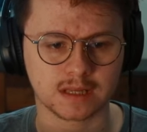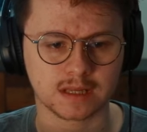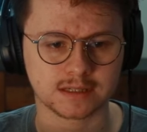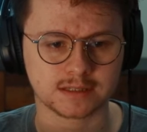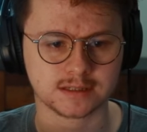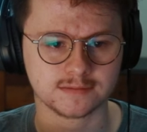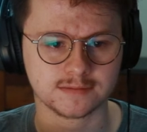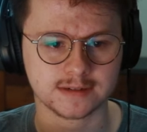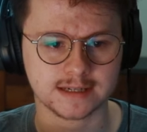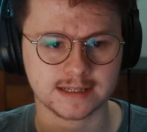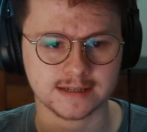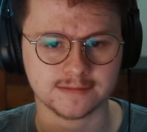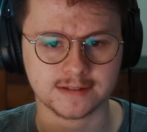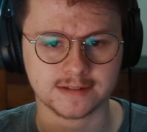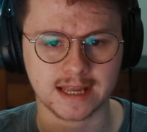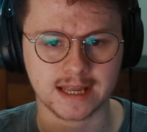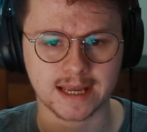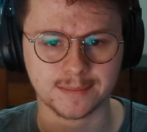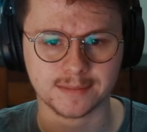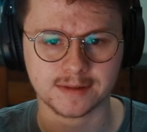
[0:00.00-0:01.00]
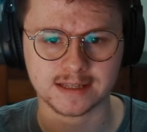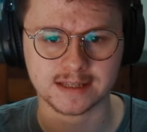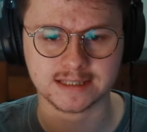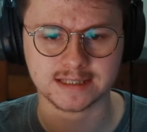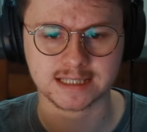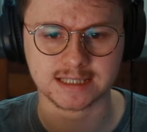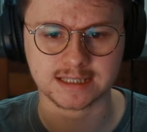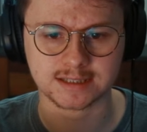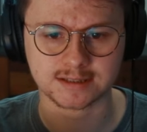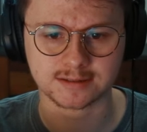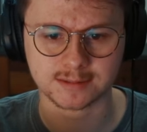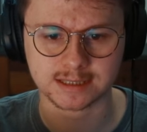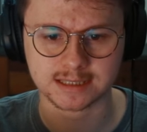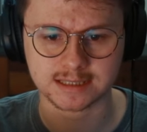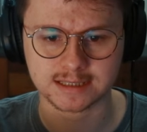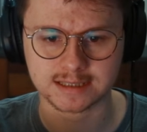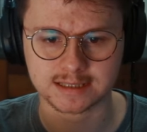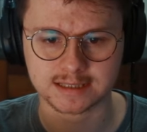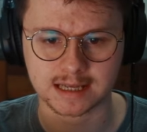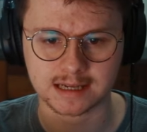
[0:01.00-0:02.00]
I should really have named these
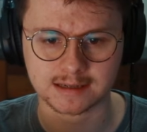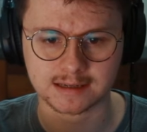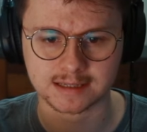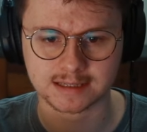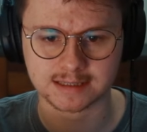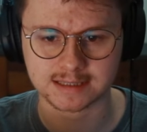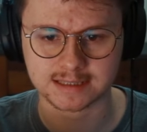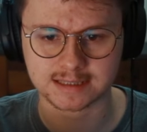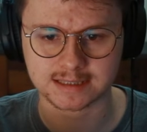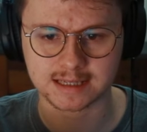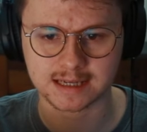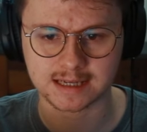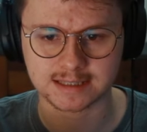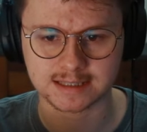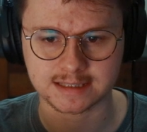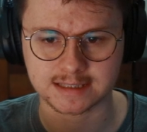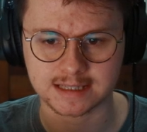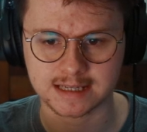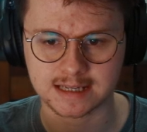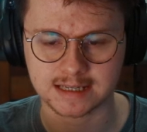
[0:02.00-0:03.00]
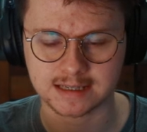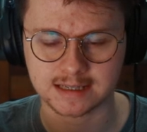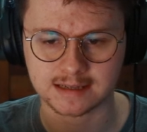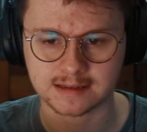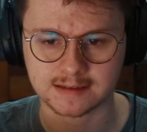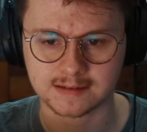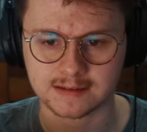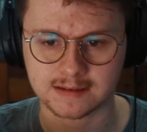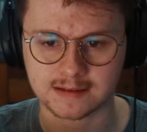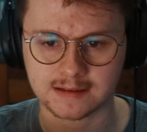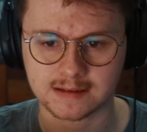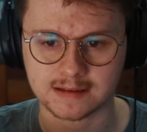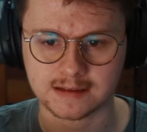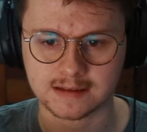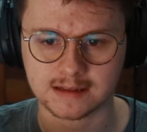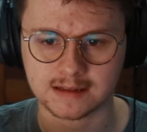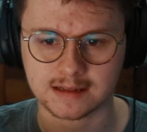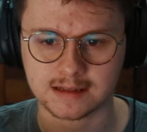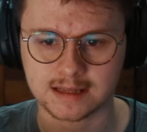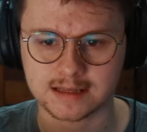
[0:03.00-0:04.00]
instruments. They're looking disgusting.
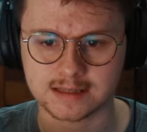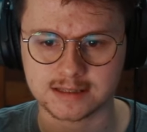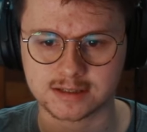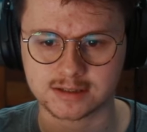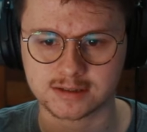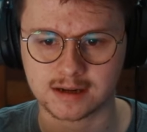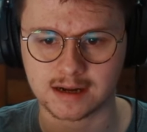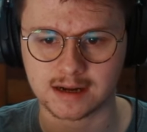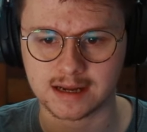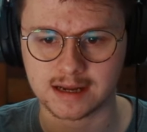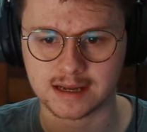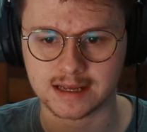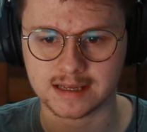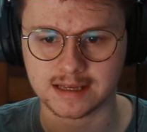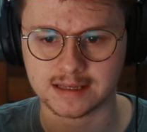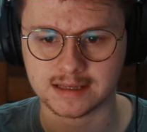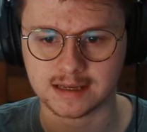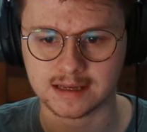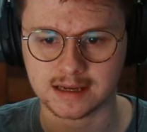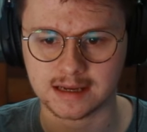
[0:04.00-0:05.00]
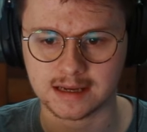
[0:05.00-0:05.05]
Let's try